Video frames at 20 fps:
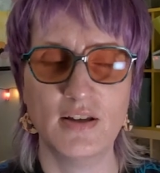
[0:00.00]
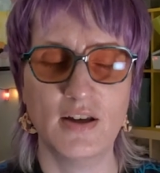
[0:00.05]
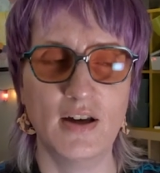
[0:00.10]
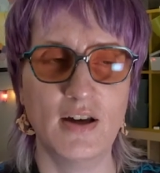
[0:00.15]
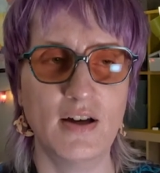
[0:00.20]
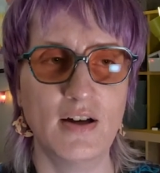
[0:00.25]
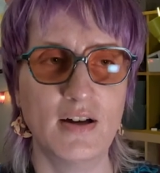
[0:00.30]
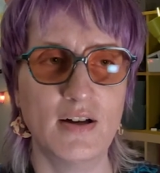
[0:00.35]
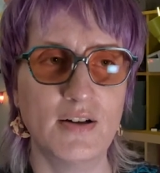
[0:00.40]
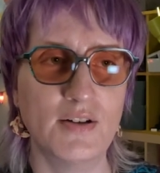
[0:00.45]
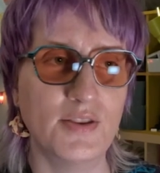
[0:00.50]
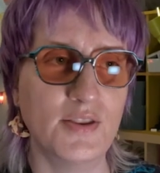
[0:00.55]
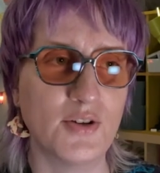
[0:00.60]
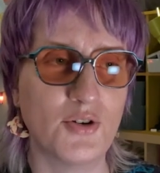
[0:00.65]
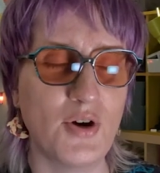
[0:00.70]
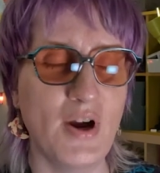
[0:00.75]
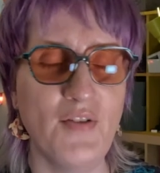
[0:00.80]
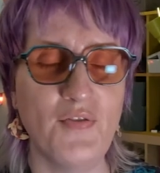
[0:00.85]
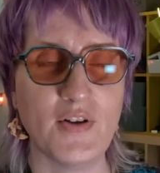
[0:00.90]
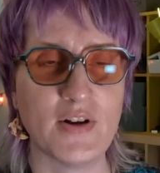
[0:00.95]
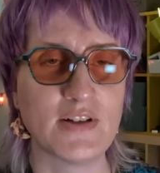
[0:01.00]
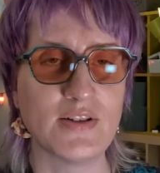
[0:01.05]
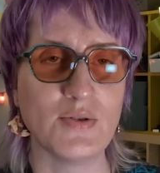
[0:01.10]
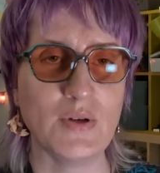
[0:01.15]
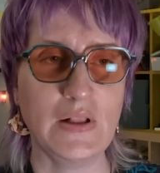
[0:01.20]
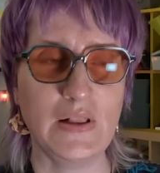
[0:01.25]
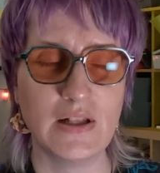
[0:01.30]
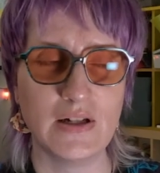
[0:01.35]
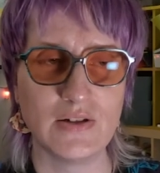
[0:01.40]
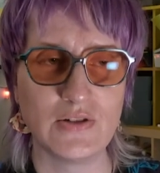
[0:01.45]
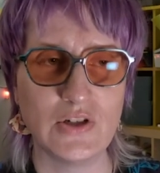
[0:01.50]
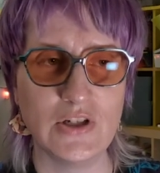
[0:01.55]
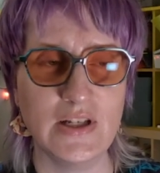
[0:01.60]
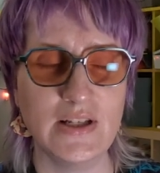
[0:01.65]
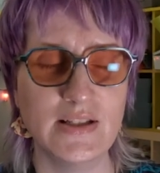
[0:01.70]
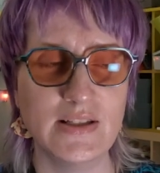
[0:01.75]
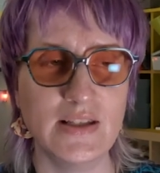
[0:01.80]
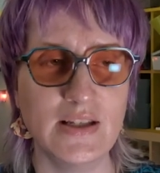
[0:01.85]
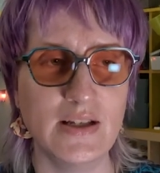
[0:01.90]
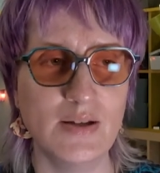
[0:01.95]
Uh, the graphics are a little
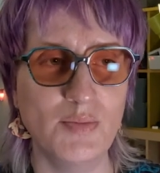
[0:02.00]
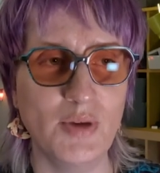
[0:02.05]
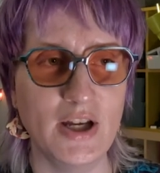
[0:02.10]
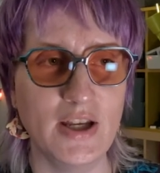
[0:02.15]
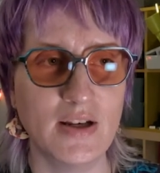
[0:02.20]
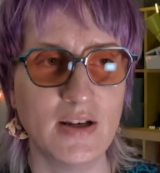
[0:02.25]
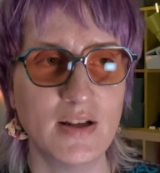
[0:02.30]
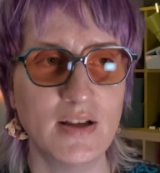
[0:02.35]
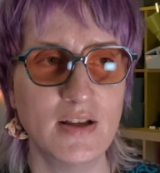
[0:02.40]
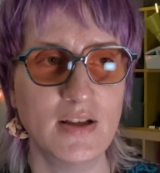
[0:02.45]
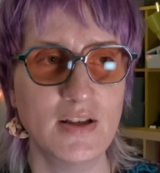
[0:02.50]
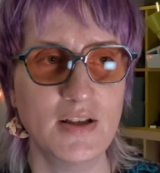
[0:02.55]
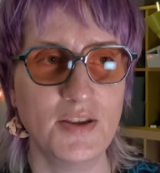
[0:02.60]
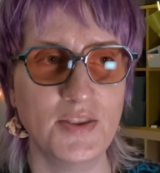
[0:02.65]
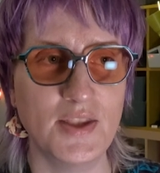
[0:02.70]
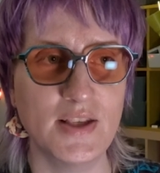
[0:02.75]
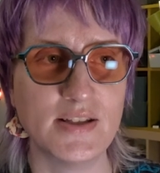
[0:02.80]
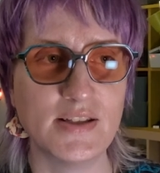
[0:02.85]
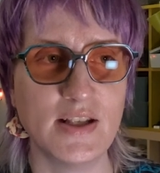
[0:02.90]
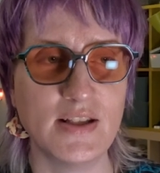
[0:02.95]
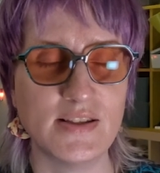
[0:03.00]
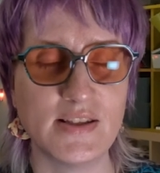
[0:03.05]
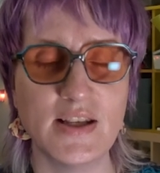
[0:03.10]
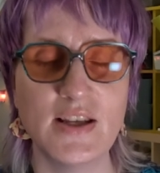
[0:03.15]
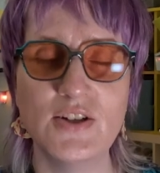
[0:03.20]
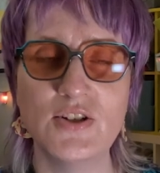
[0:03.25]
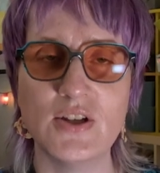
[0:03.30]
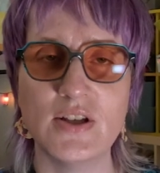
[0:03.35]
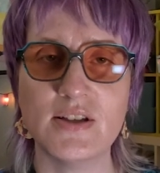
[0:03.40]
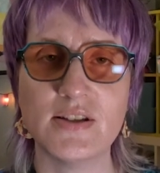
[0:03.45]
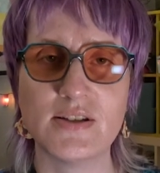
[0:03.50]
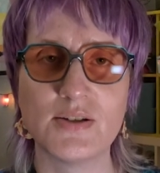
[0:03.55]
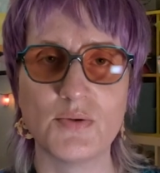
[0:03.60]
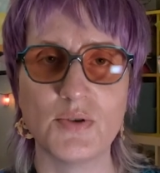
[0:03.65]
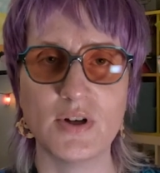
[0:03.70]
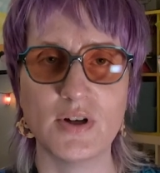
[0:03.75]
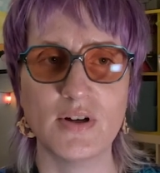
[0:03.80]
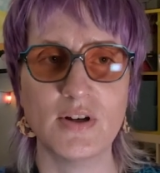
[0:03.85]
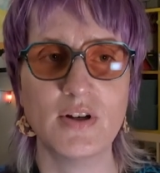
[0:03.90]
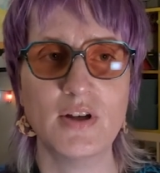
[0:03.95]
cheesy, but the sensations
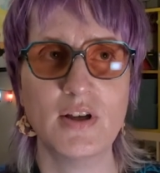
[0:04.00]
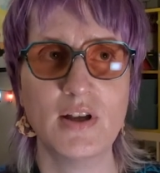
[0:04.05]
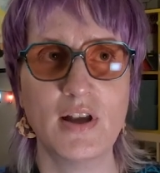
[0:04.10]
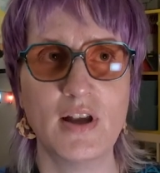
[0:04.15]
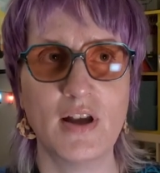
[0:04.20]
were,